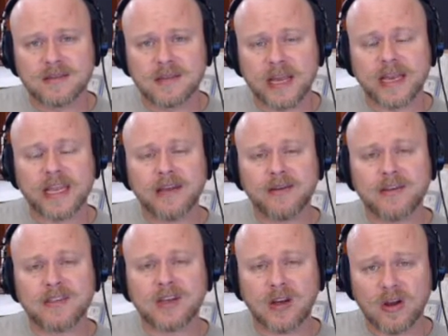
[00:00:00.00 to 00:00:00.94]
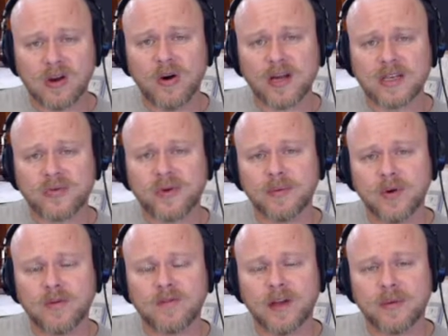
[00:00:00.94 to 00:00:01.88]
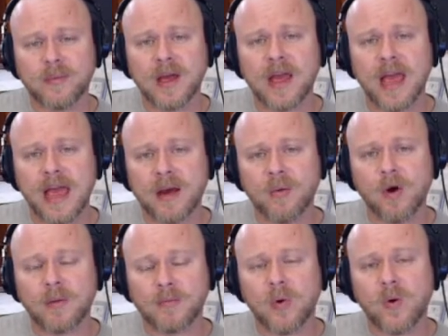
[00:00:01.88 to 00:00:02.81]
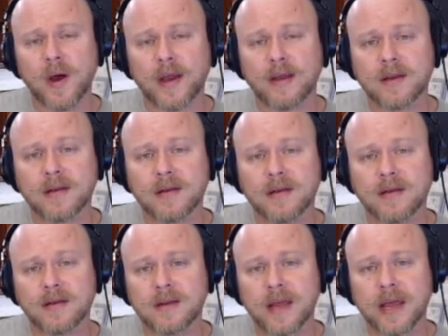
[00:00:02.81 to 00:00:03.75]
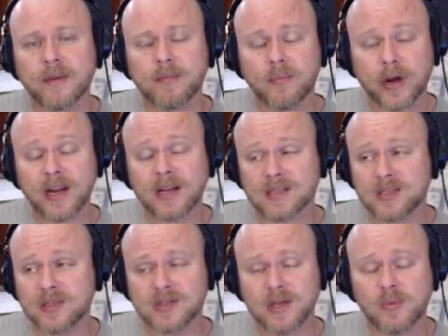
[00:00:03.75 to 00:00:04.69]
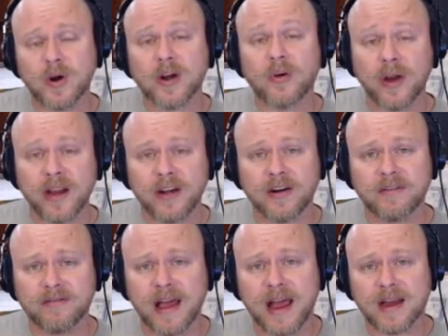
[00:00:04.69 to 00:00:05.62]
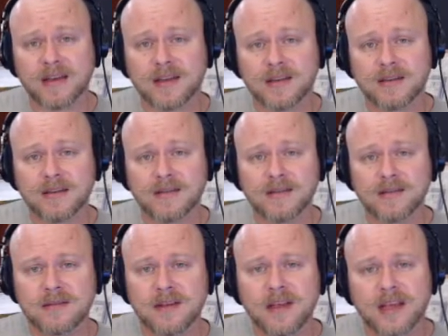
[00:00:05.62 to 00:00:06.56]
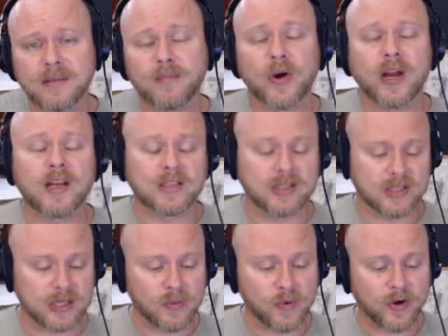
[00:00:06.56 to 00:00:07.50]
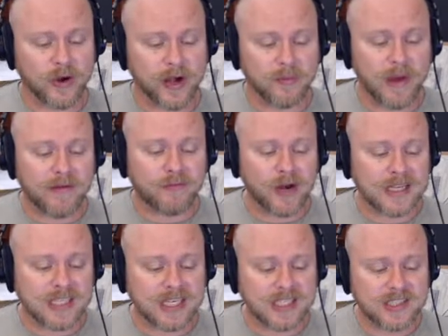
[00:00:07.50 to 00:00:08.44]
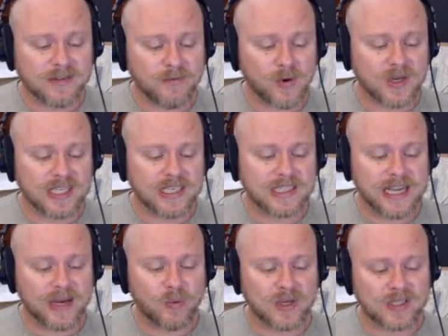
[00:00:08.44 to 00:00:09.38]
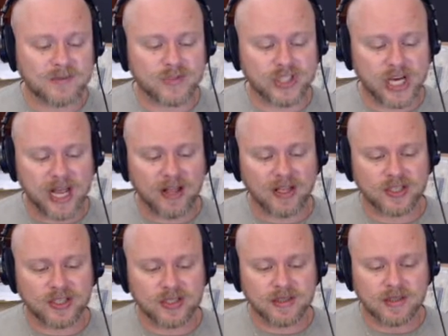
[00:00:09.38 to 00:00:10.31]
And He's going to remove them at one point and bring us to somewhere greater, in fact. Bring us to somewhere greater. My friends, this is the 14-day wisdom challenge.